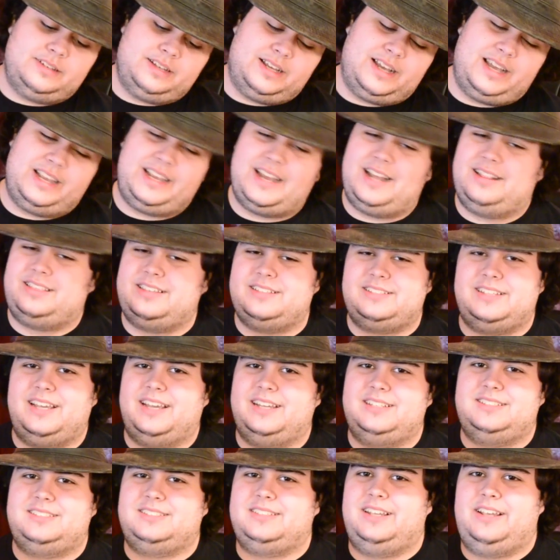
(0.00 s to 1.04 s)
I got this
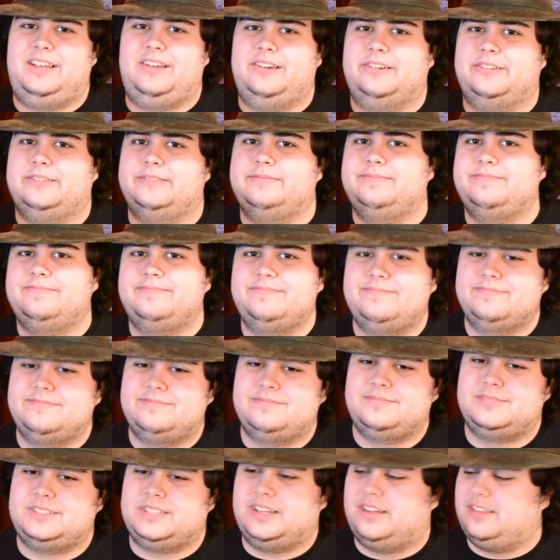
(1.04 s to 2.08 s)
at a sale,
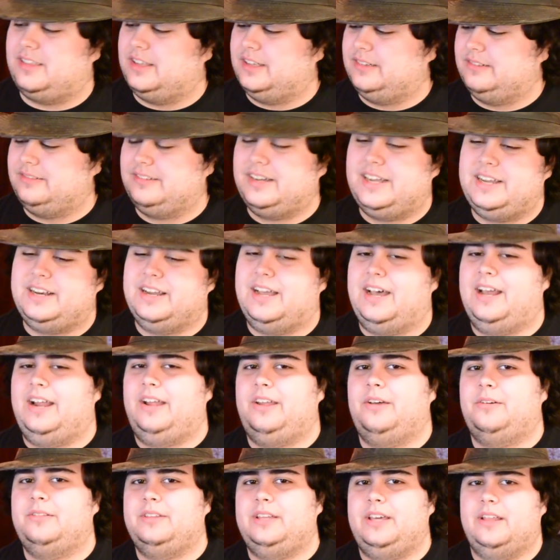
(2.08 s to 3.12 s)
so I thought, why not?
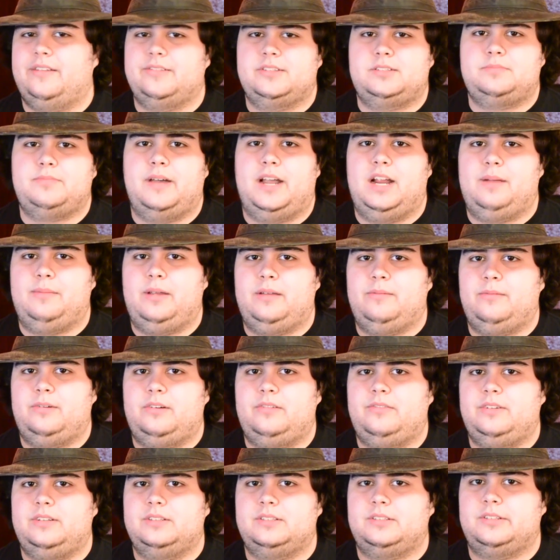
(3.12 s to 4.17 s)
I own the other Spider-Man
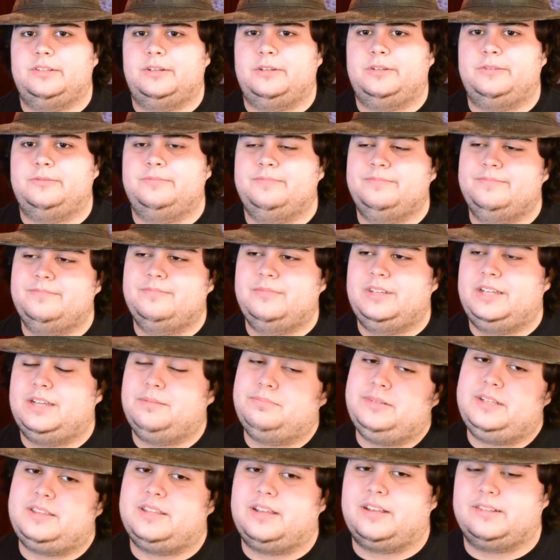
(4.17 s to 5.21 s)
movies, so
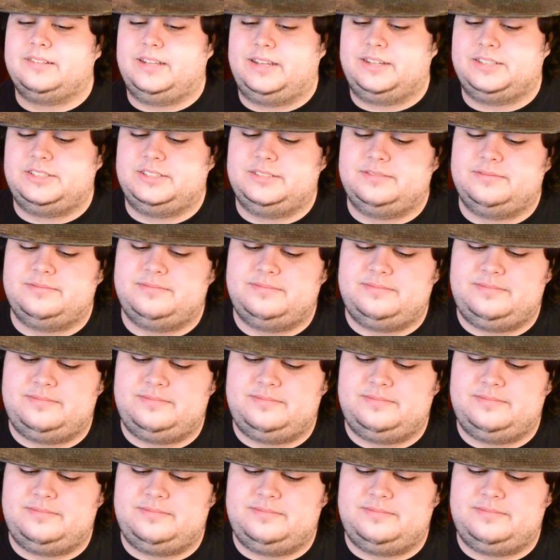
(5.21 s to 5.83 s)
complete the collection.